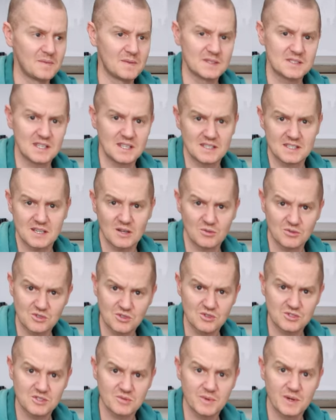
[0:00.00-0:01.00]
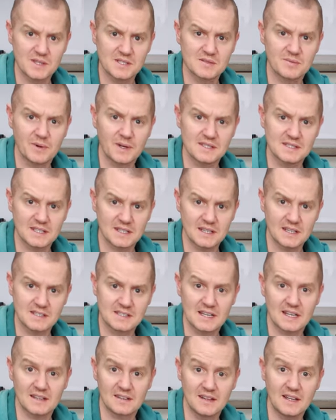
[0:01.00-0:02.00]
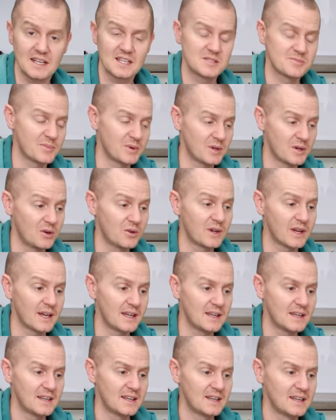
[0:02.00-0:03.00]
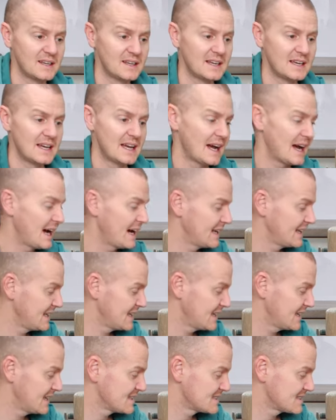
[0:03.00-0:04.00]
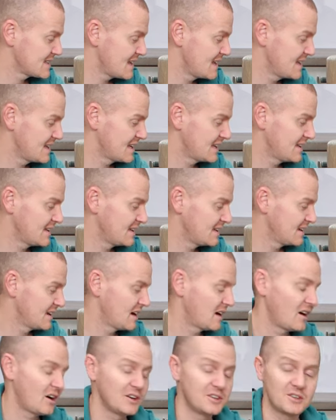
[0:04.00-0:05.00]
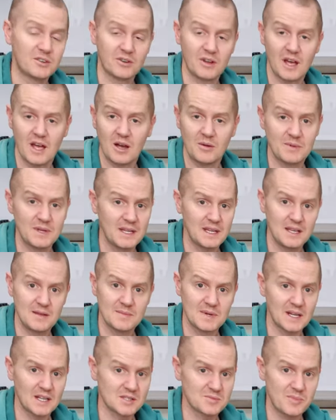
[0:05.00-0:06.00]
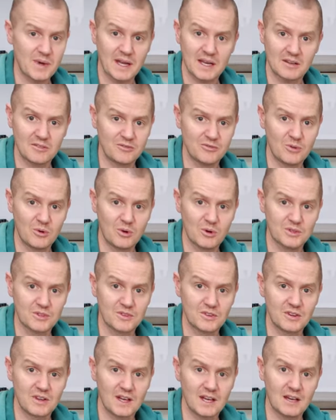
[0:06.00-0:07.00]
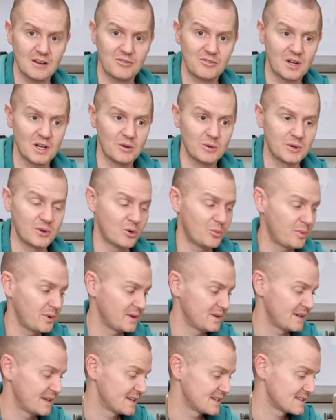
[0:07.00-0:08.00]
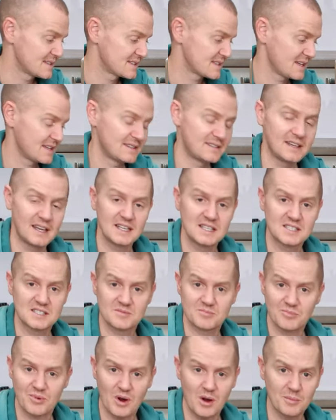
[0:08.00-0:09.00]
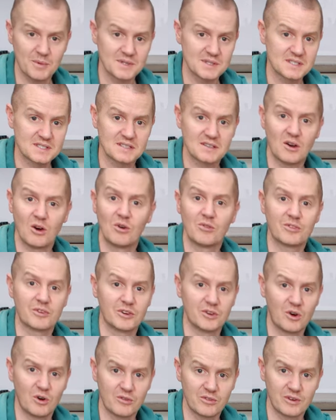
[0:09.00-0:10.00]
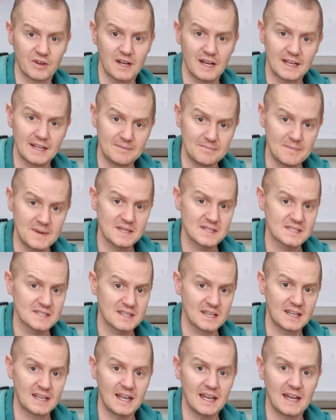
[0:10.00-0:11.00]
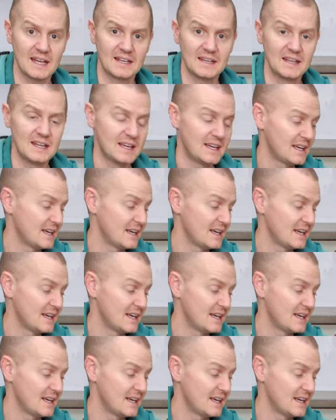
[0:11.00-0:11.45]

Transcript: since how it was customised to my exact needs, but okay. And it has taken, I don't know how many emails back and forth following up on this. Dates promised over and over and missed again.